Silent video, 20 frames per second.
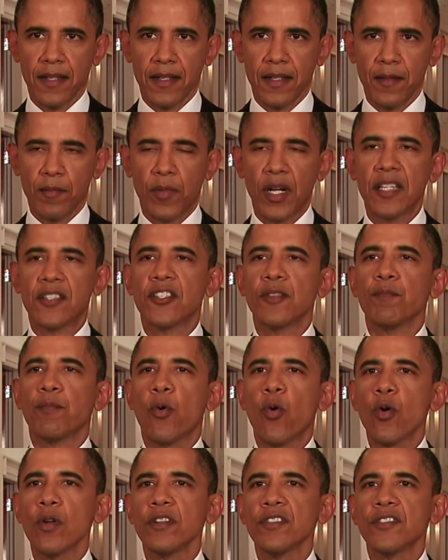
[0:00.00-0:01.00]
But it's
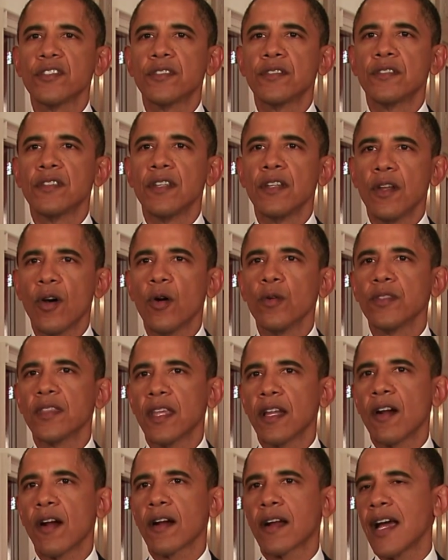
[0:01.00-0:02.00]
important to note that
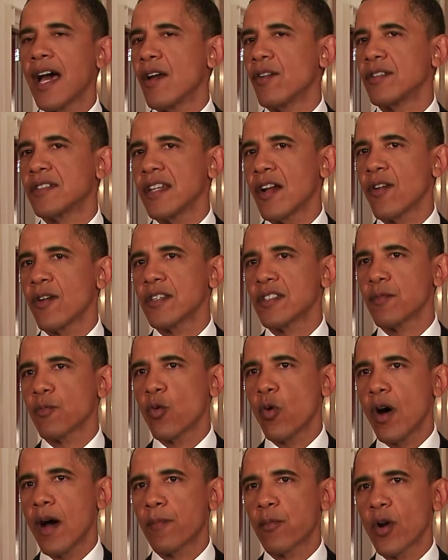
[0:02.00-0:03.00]
our counterterrorism
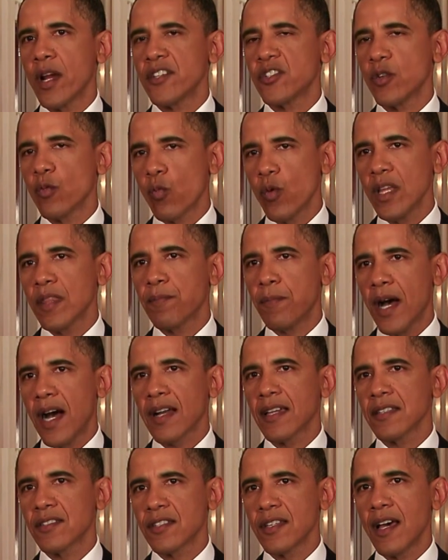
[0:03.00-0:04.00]
cooperation with
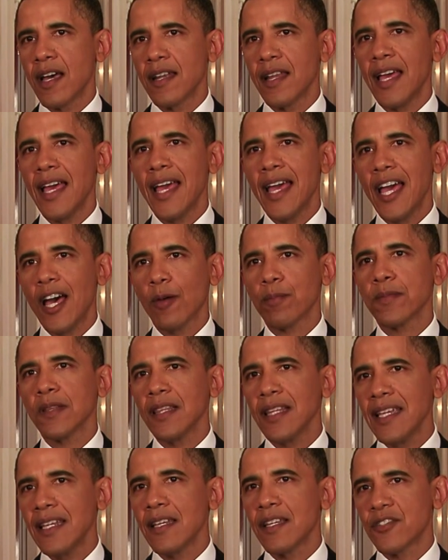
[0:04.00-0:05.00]
Pakistan helped
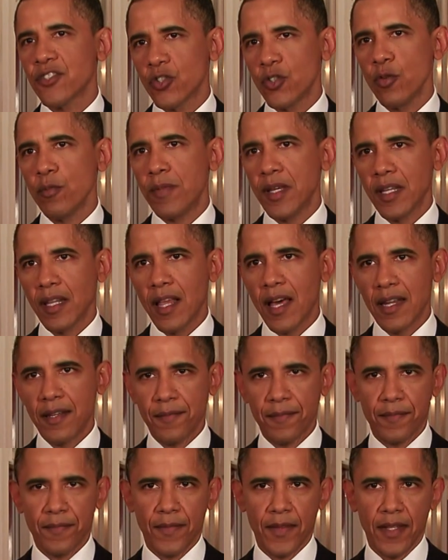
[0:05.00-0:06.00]
lead us to bin Laden
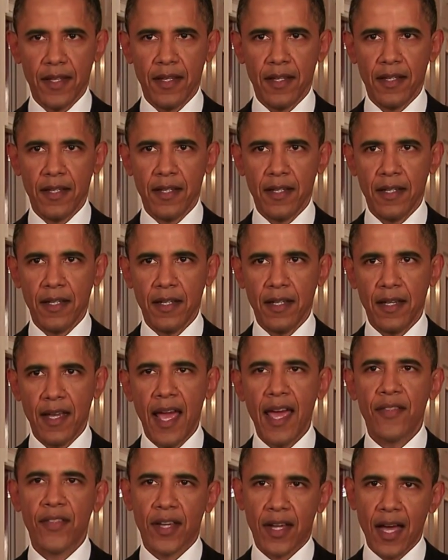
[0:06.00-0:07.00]

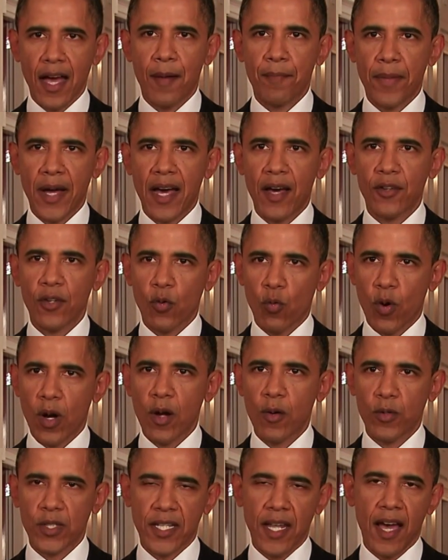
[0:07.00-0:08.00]
and the compound where he
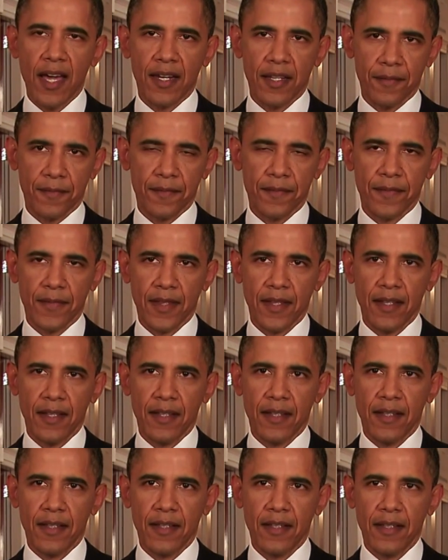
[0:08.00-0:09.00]
was hiding.
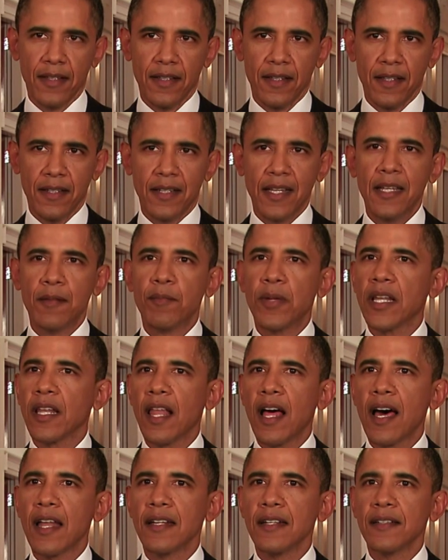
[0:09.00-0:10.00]
Indeed, bin
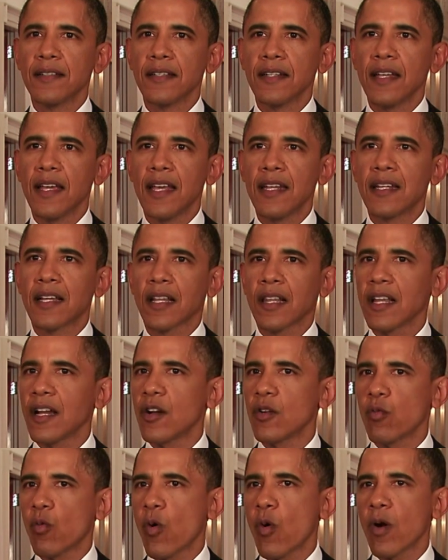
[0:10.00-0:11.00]
Laden had declared
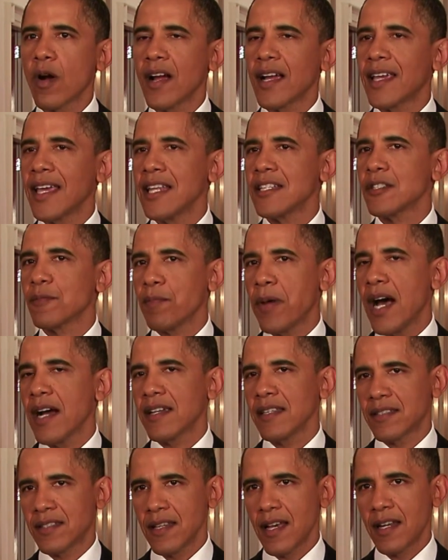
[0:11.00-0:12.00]
war against
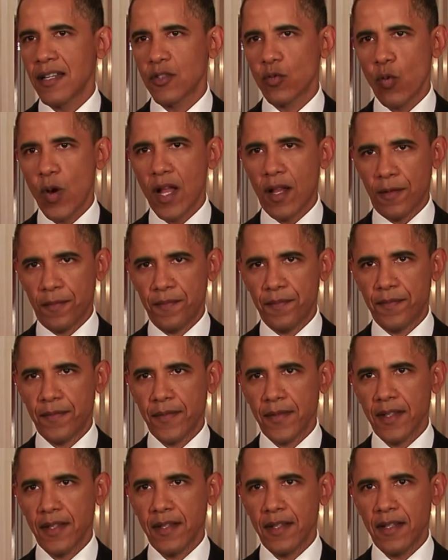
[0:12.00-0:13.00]
Pakistan as well
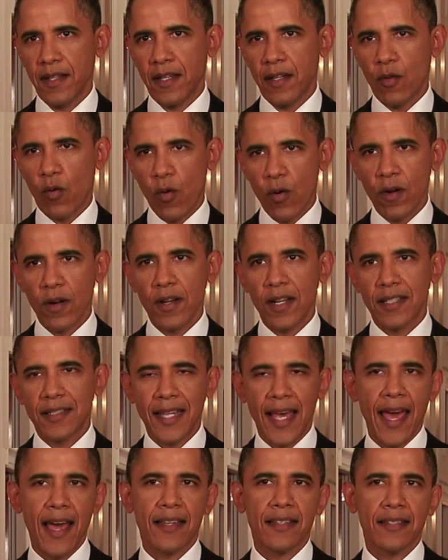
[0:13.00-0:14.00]
and ordered
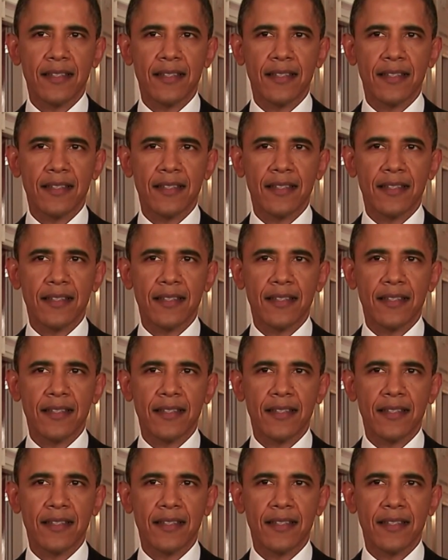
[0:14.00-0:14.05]
attacks